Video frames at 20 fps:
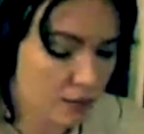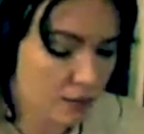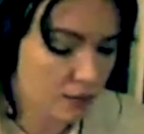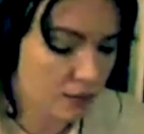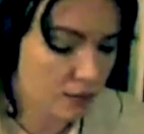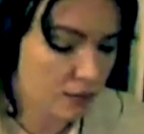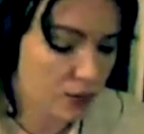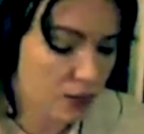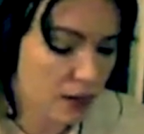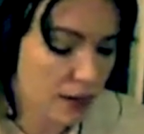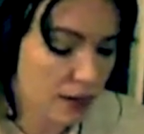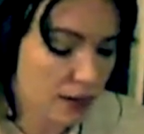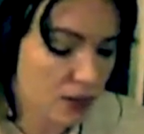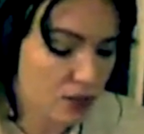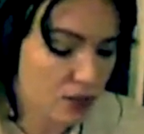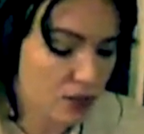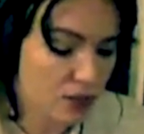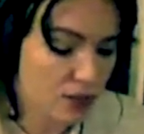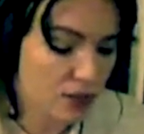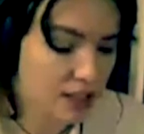
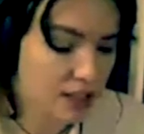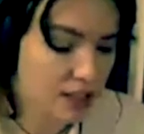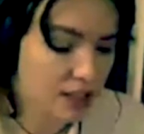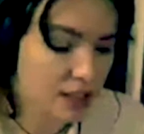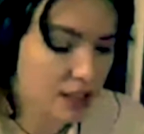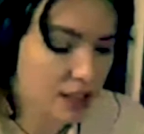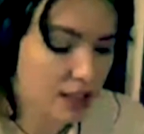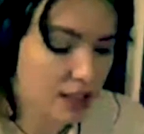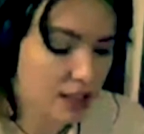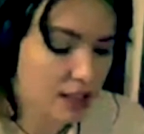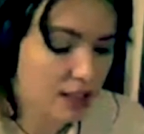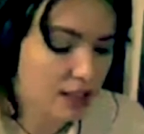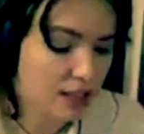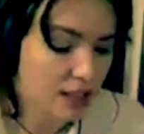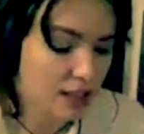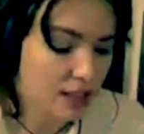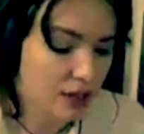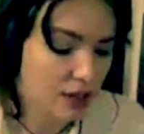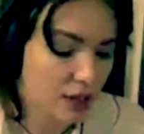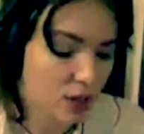interactions,
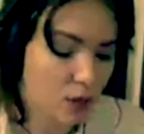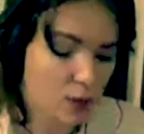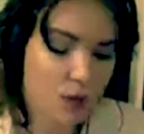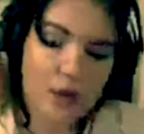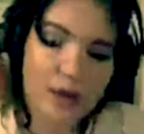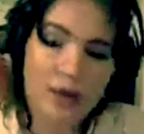you know,